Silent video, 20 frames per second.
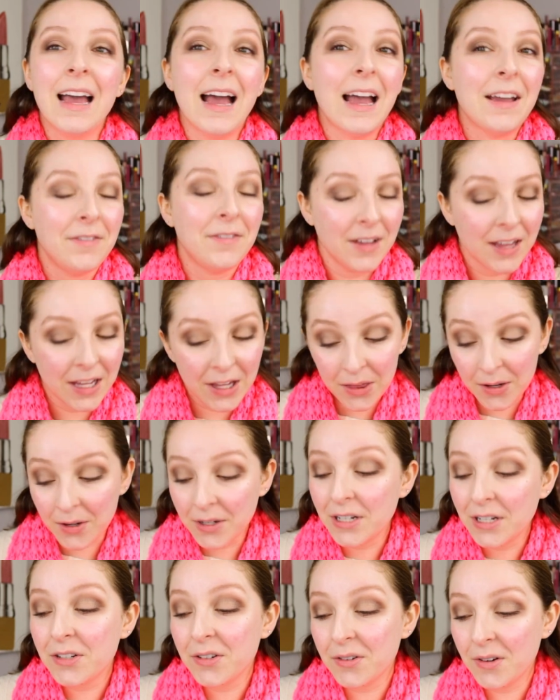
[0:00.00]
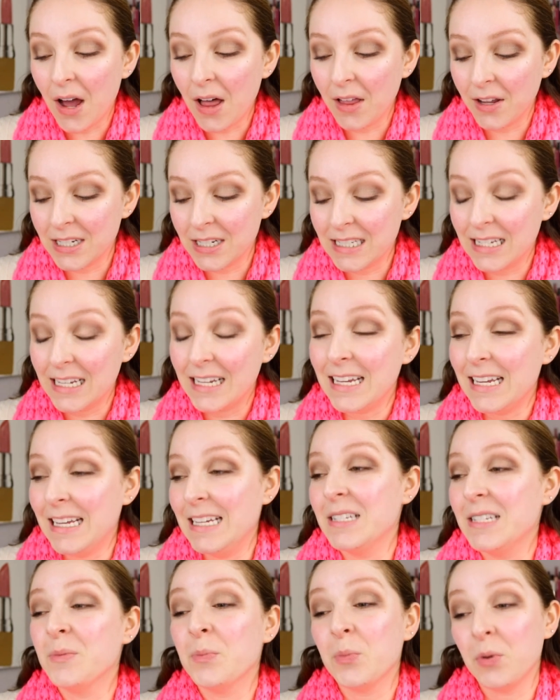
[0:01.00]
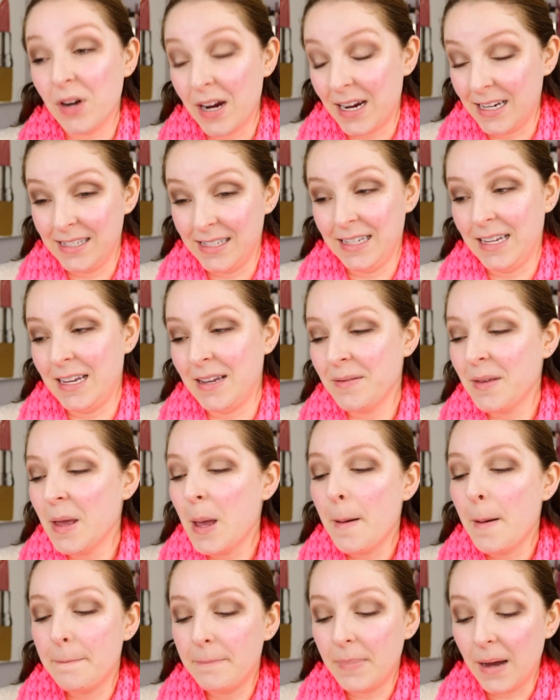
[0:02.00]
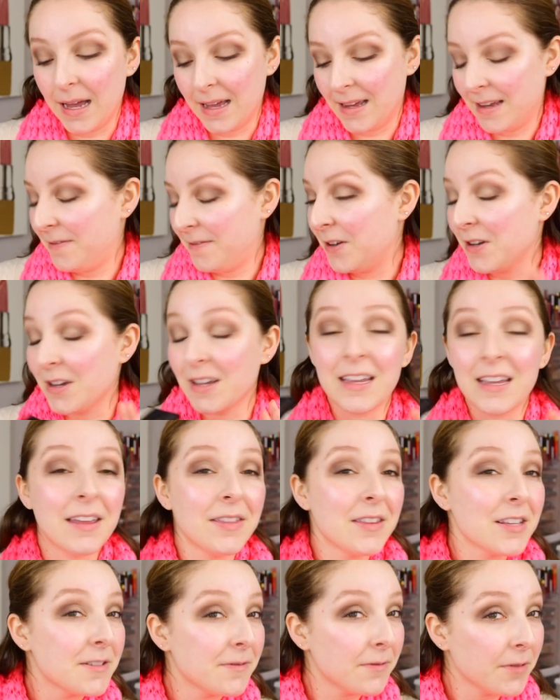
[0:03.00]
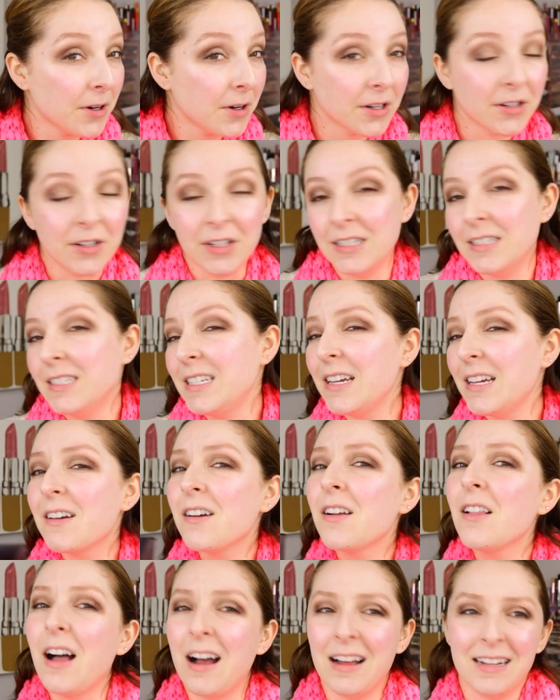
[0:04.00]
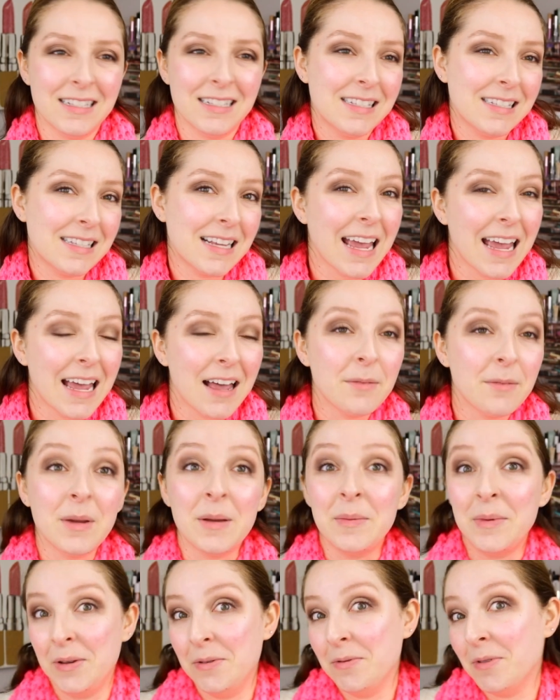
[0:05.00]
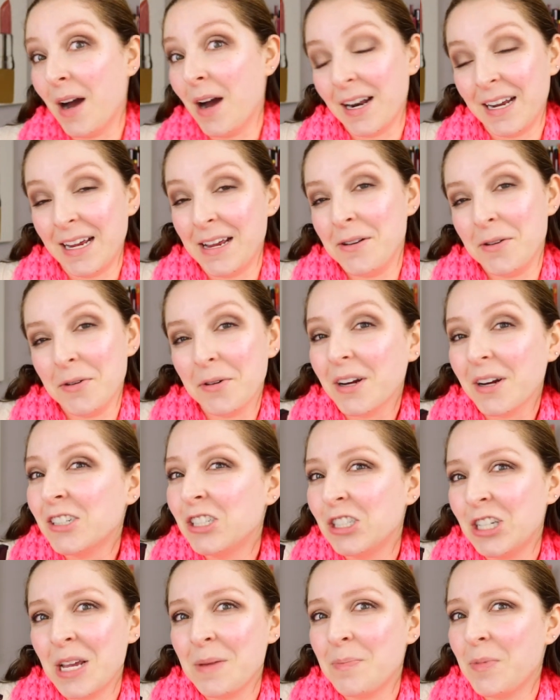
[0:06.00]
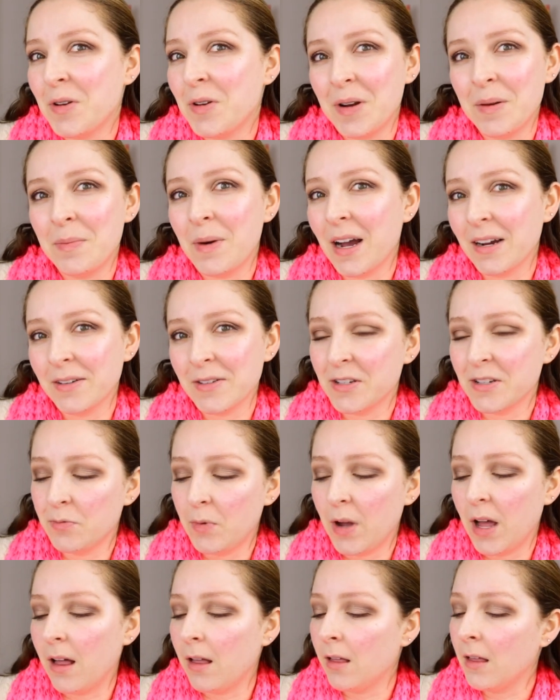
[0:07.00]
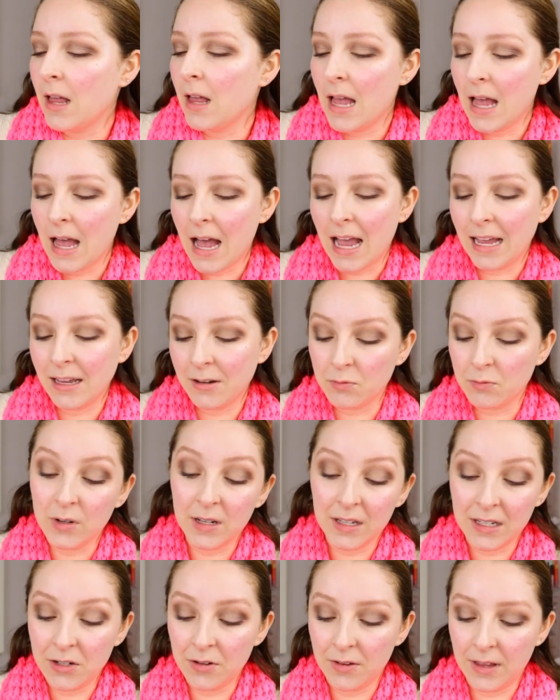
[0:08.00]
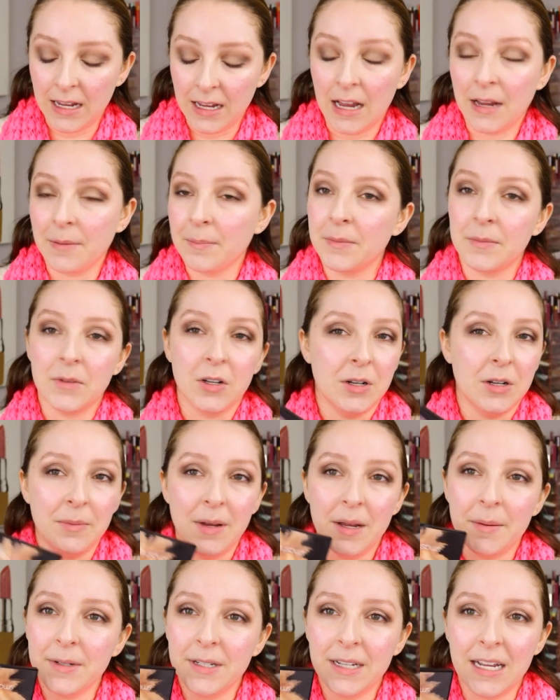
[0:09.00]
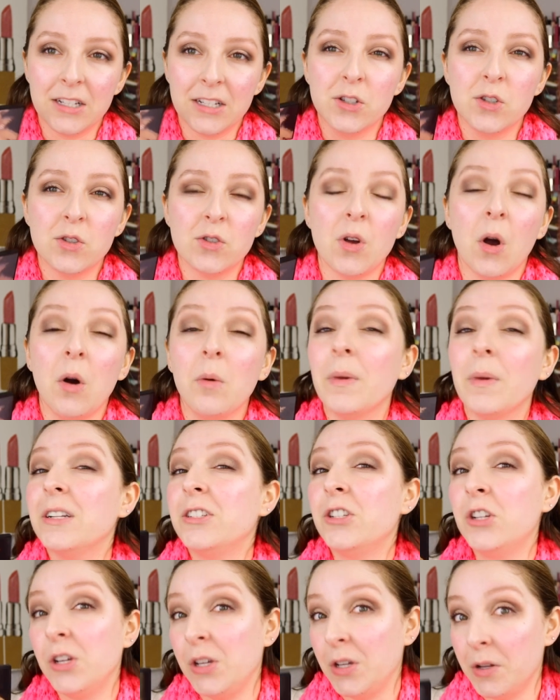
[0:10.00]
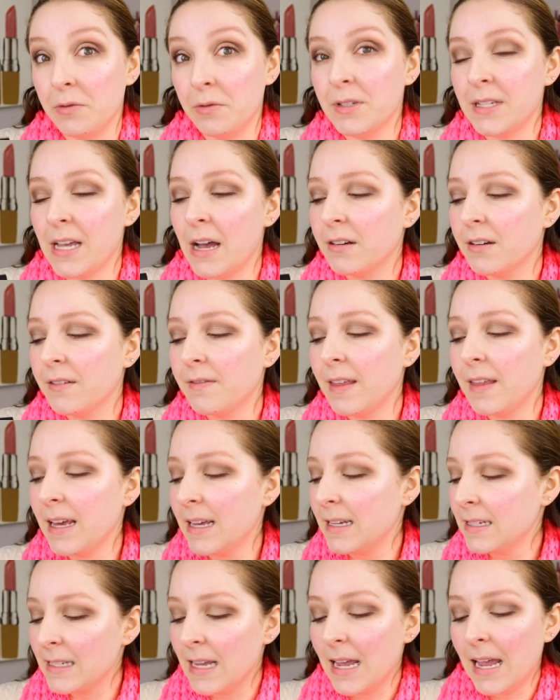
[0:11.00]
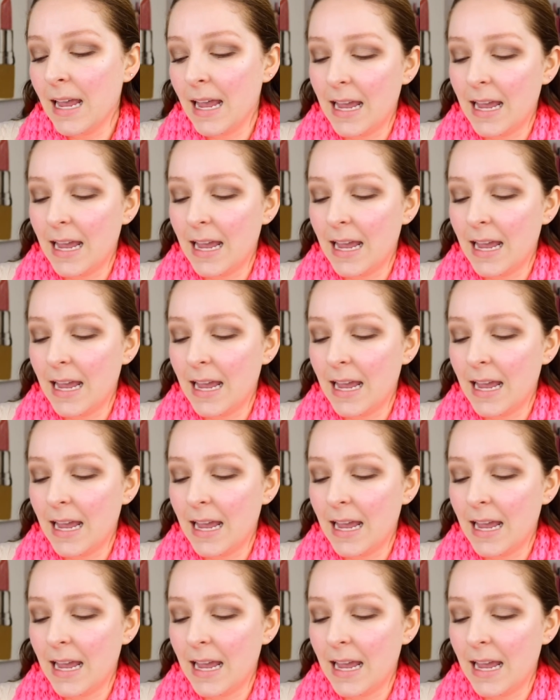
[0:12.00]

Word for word: I feel like $32 is pricey, but if you can get this for a good deal on sale, maybe you got it in your chic beauty box as well, I really do think I'm going to be able to get so much use out of this.